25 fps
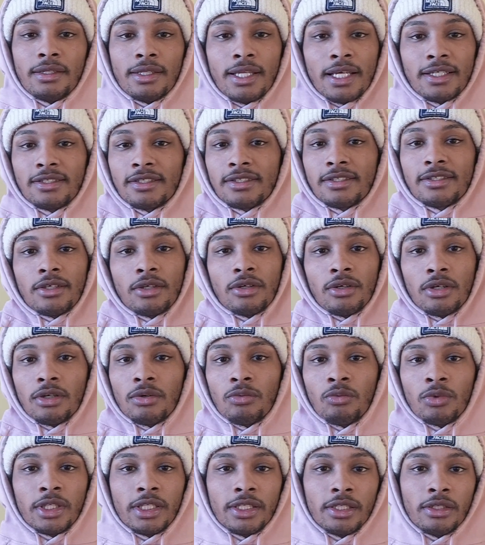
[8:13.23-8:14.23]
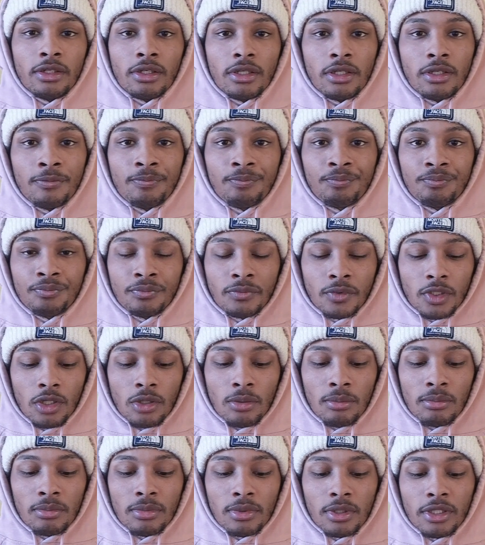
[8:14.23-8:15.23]
that's just a really good
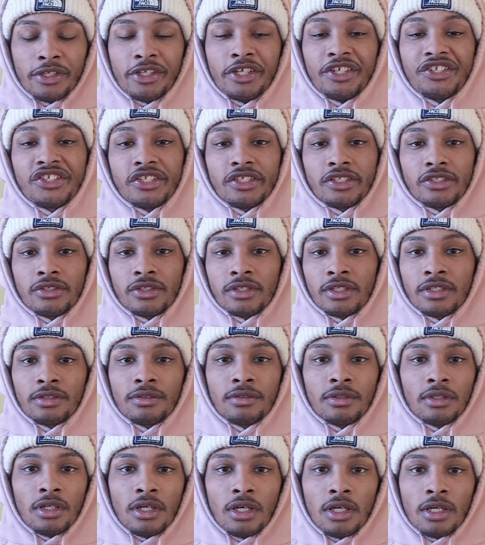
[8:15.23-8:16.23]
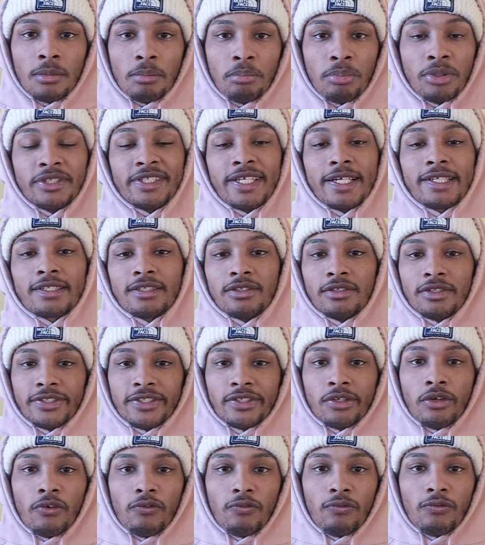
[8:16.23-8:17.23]
addition to protecting
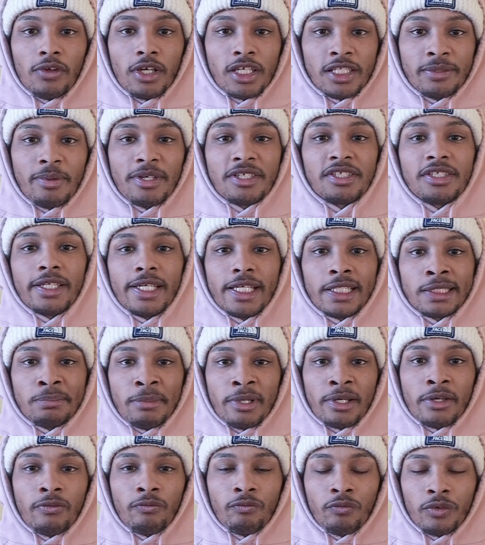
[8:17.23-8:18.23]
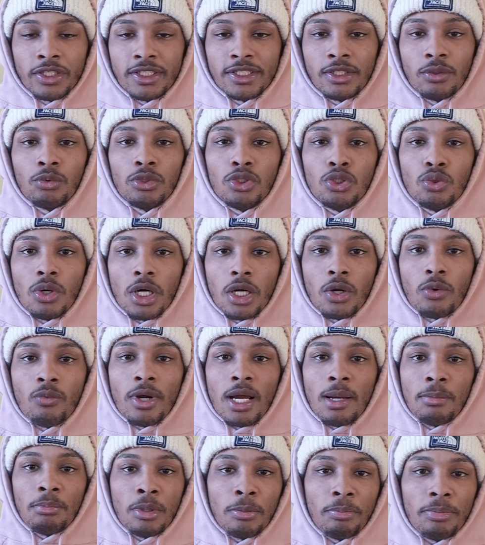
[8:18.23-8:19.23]
yourself, especially against Mecha Frieza when you want to
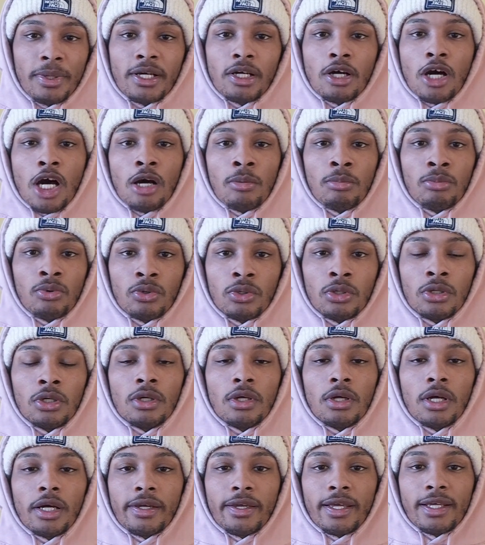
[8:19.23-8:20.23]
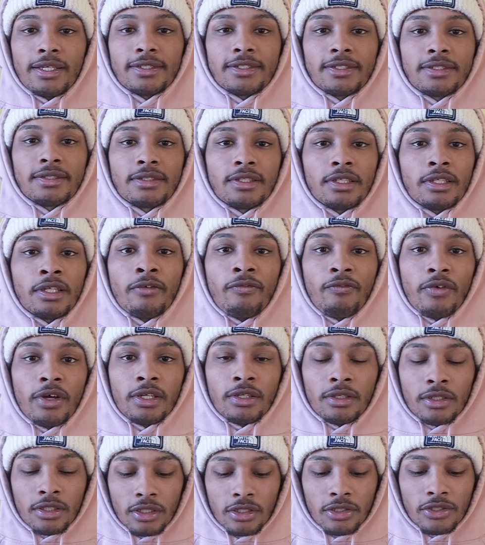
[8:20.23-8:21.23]
ramp up and combo to
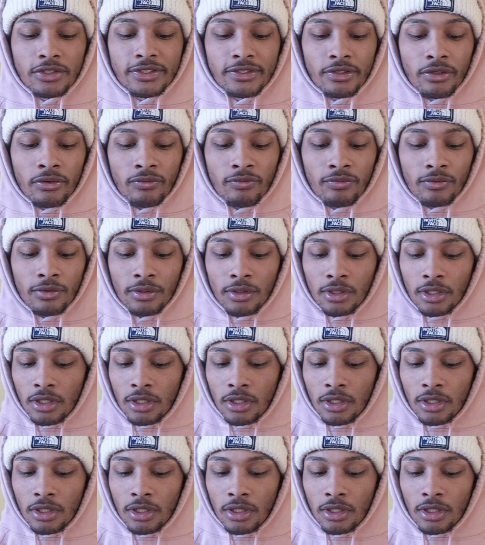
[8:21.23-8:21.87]
defend yourself.